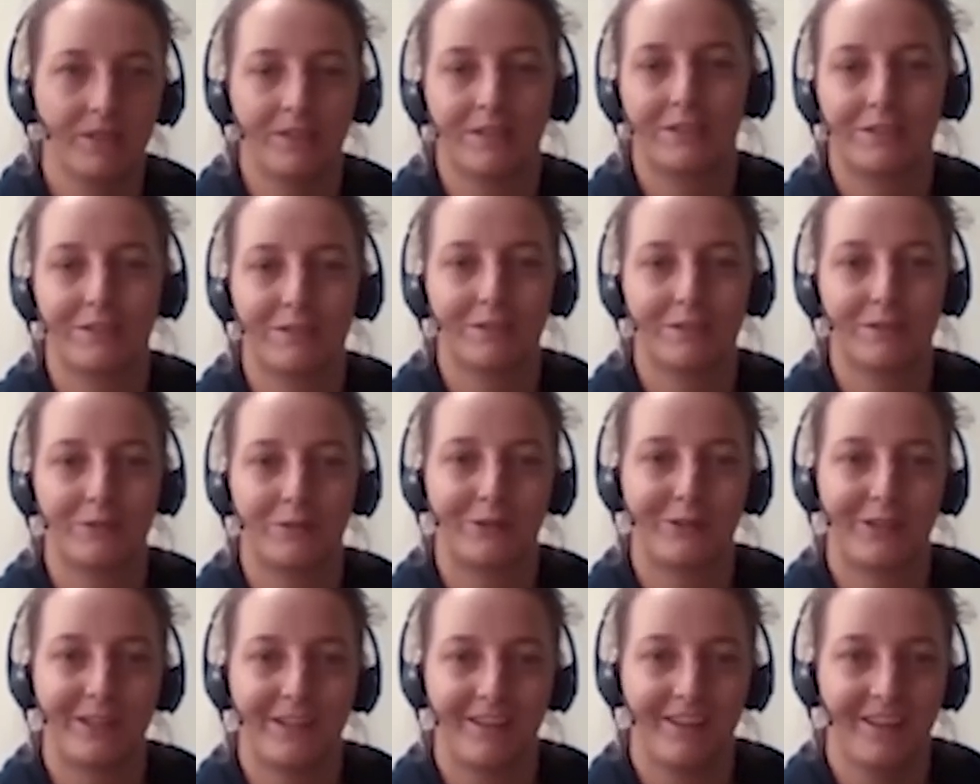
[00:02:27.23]
because it's
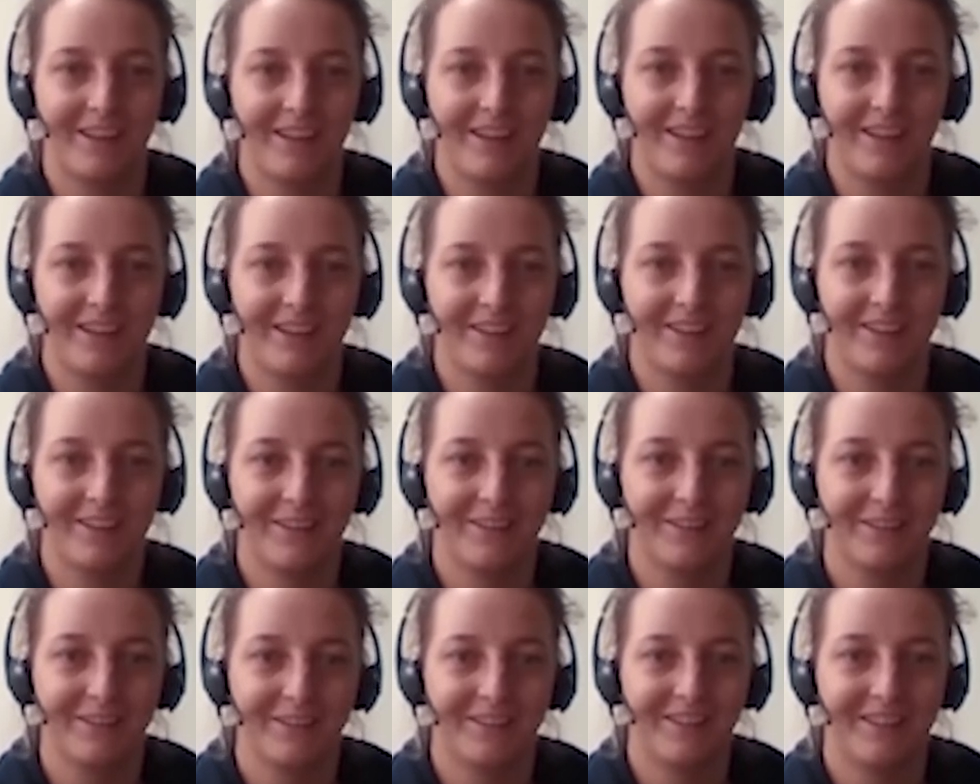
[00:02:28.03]
already there, you
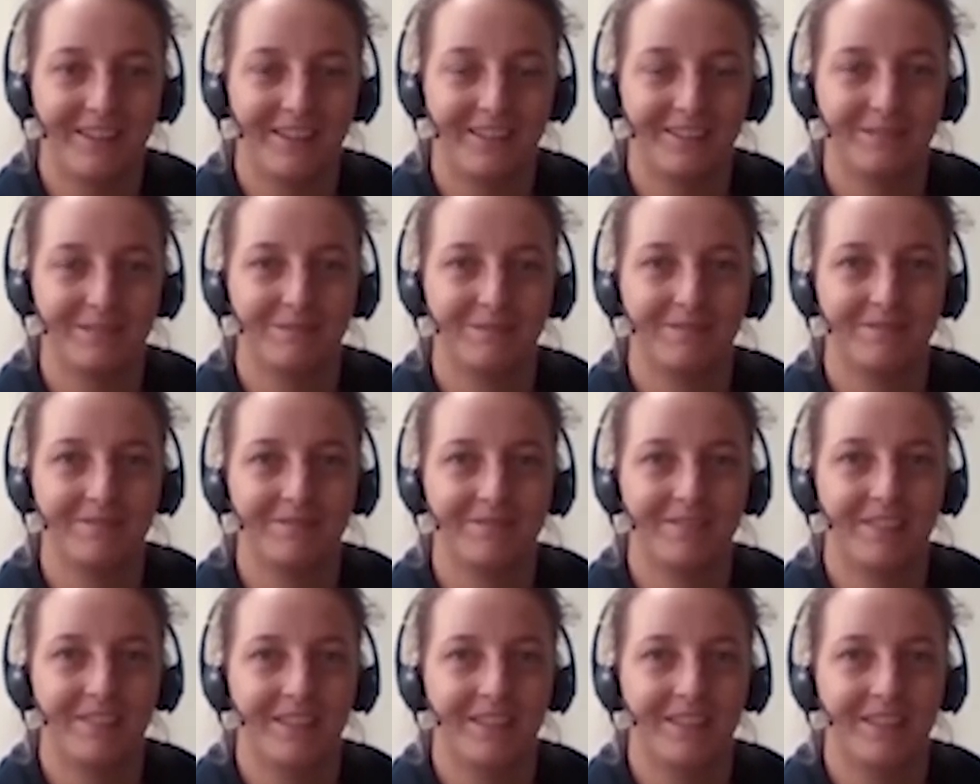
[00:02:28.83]
know. Um,